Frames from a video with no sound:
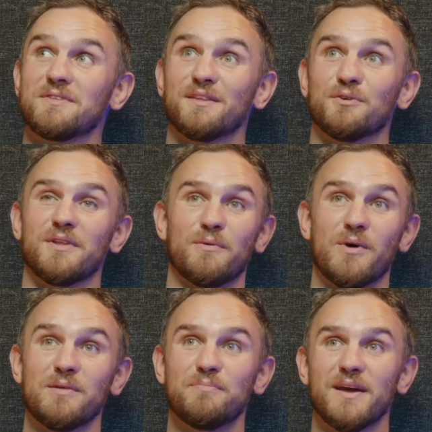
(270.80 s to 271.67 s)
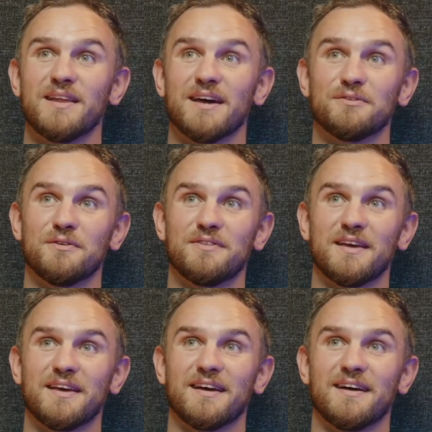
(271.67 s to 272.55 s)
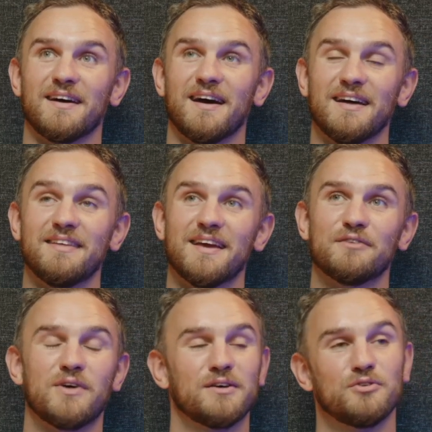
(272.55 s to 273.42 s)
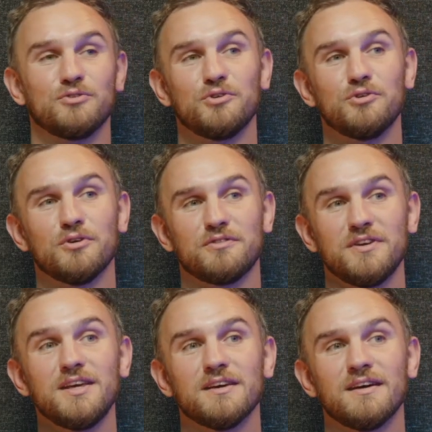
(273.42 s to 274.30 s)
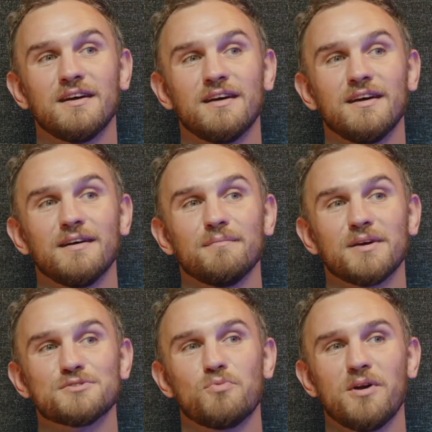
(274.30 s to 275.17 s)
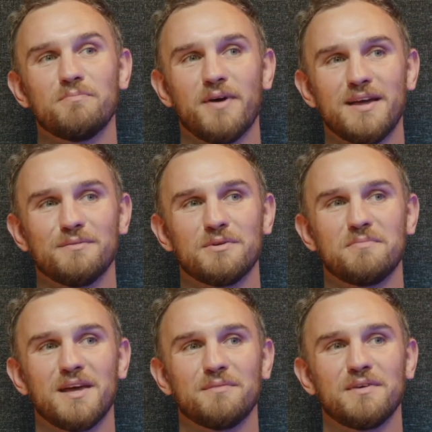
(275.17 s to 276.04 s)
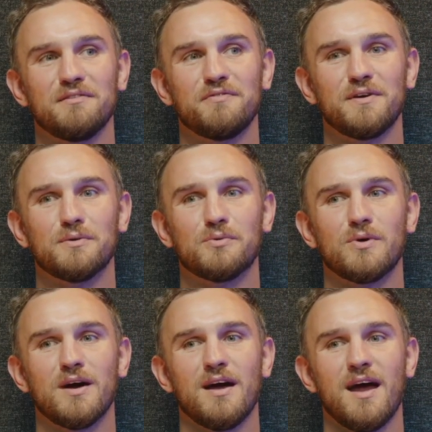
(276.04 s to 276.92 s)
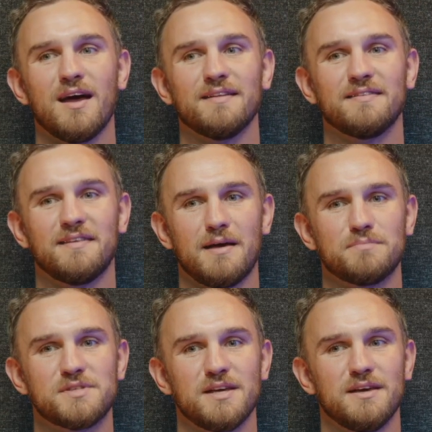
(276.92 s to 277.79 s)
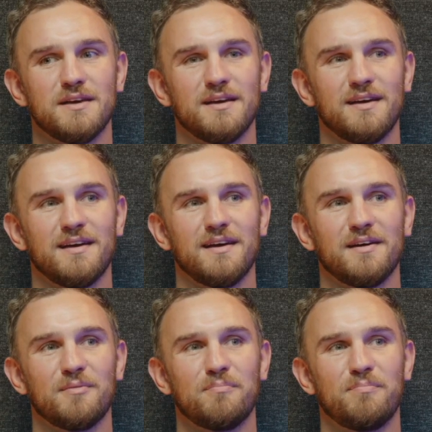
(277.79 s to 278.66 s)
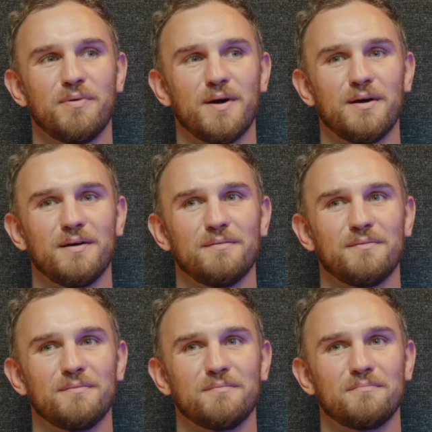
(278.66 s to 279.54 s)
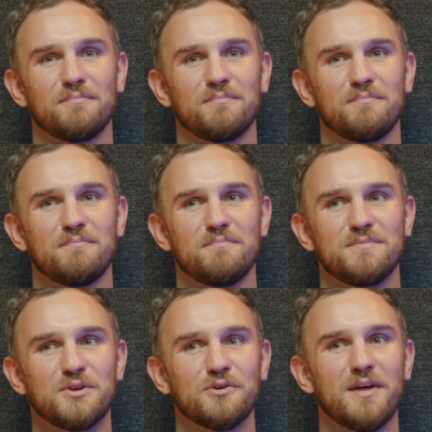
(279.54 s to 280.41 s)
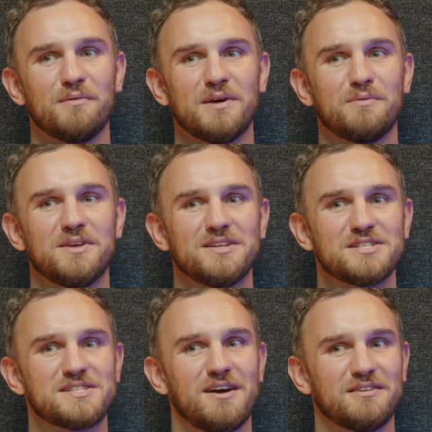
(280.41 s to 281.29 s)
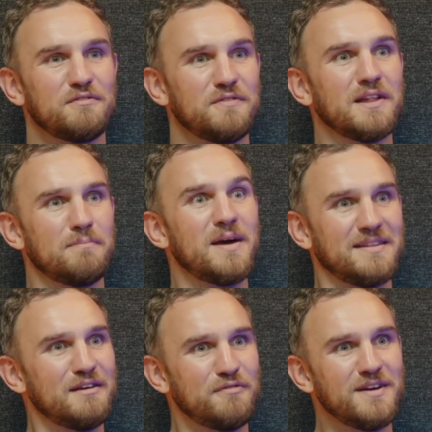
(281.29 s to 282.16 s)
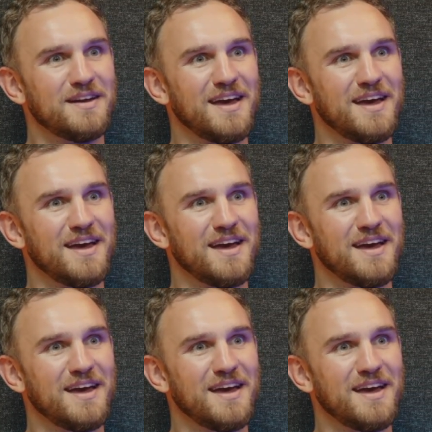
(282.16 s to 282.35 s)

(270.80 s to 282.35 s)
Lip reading: think though, like 1 pint, I think I'd rather do 2 or 3, because 1 pint would make me feel tipsy, but you know that way where you just start to feel a bit different?